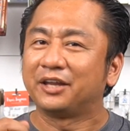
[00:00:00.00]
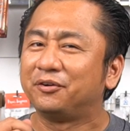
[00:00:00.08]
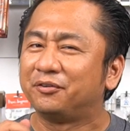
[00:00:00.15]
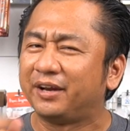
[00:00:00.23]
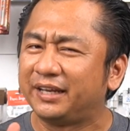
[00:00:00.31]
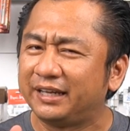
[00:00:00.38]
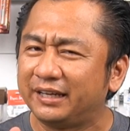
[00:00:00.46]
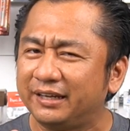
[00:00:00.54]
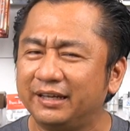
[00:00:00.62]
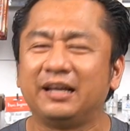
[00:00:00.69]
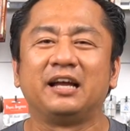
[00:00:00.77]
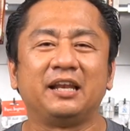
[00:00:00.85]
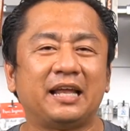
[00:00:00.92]
you ready?
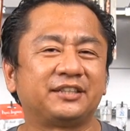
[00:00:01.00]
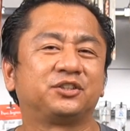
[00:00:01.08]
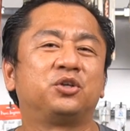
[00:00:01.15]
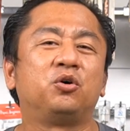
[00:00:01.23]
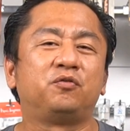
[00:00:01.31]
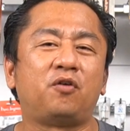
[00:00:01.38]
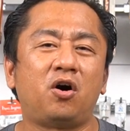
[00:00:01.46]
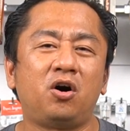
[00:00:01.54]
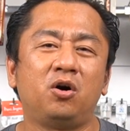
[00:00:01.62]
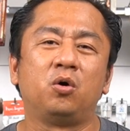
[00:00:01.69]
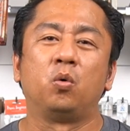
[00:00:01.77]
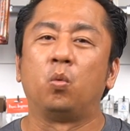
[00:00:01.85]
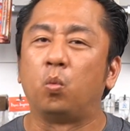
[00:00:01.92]
Let's go for
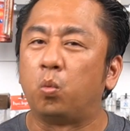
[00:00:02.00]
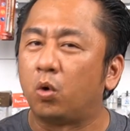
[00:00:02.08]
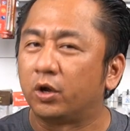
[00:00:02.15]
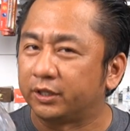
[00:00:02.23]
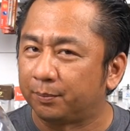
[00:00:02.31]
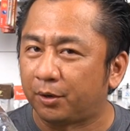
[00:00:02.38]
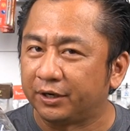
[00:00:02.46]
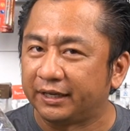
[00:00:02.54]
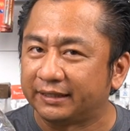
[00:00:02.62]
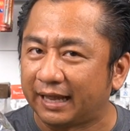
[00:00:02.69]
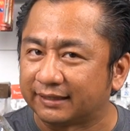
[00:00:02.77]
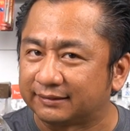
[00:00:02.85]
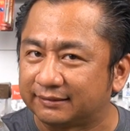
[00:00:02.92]
water bonding
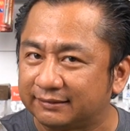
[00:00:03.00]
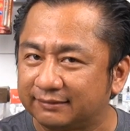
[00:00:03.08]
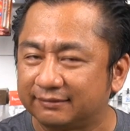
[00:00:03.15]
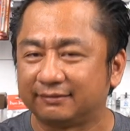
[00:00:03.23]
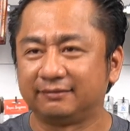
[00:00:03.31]
test.